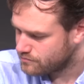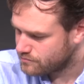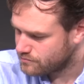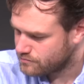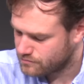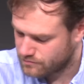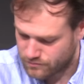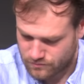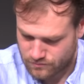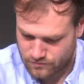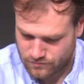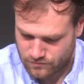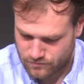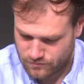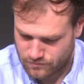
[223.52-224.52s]

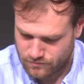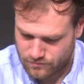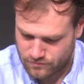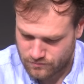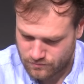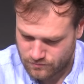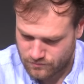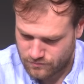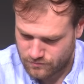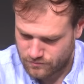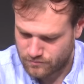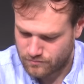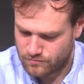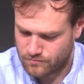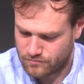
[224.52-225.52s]

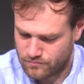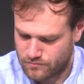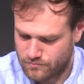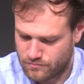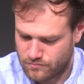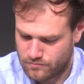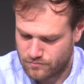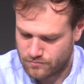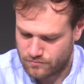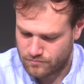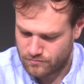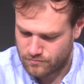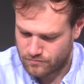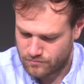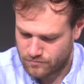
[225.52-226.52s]

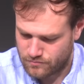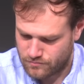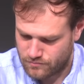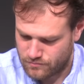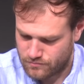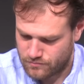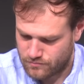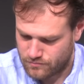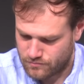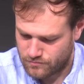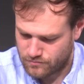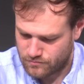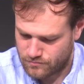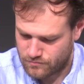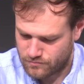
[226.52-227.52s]

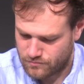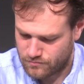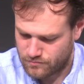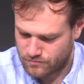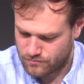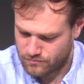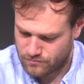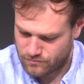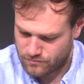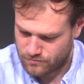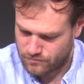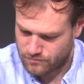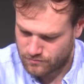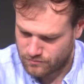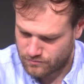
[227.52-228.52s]

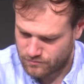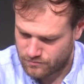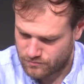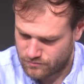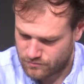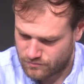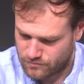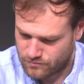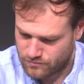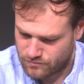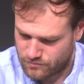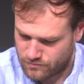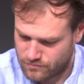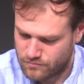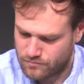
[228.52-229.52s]
(silent)